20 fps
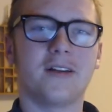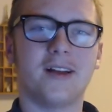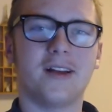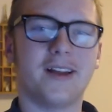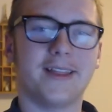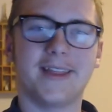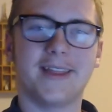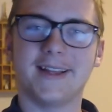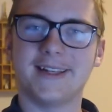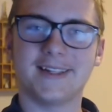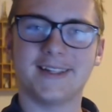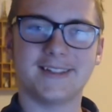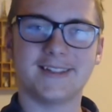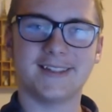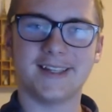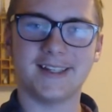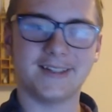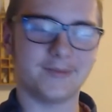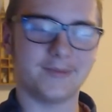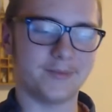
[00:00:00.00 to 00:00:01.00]
I think they
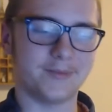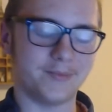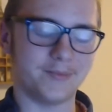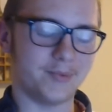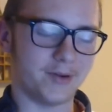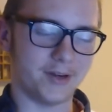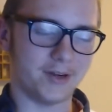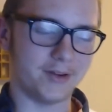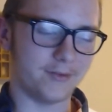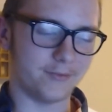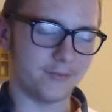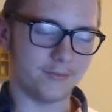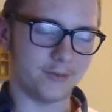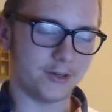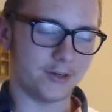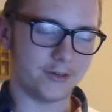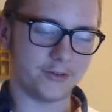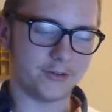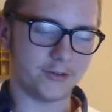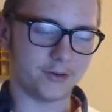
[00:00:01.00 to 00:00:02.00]
said a pretty
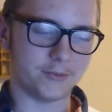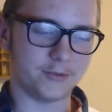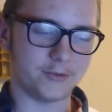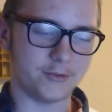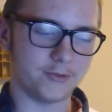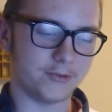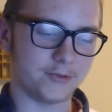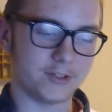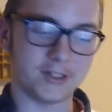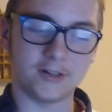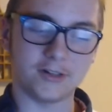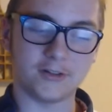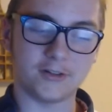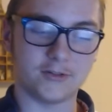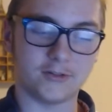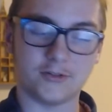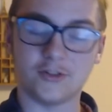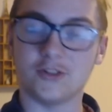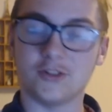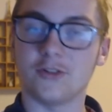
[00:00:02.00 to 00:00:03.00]
weird term to use, and also
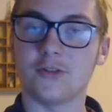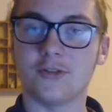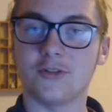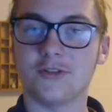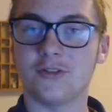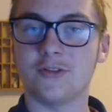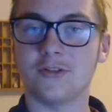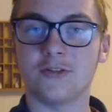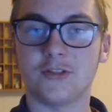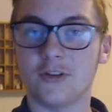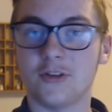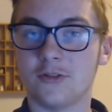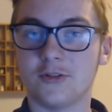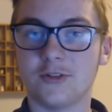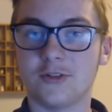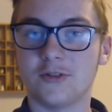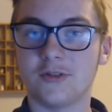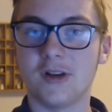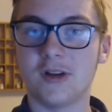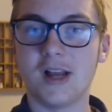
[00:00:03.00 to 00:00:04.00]
showed, shows
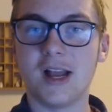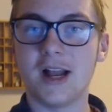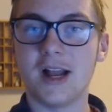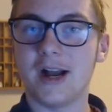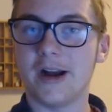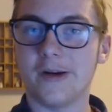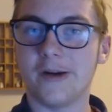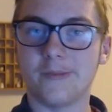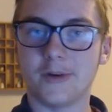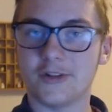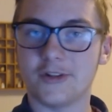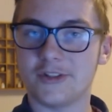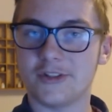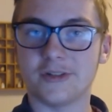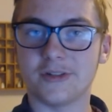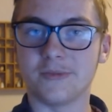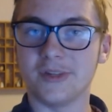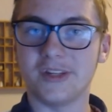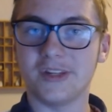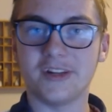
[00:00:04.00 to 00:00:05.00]
you how much the
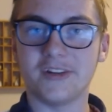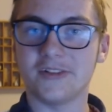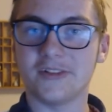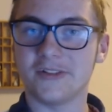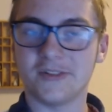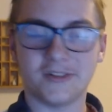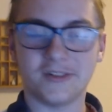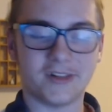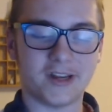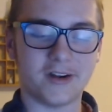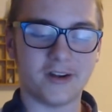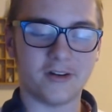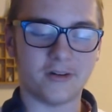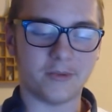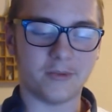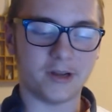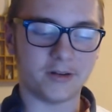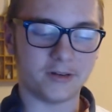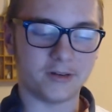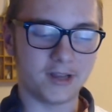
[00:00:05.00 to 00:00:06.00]
media doesn't care
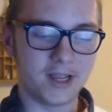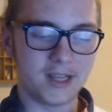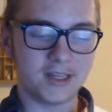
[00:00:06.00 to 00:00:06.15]
about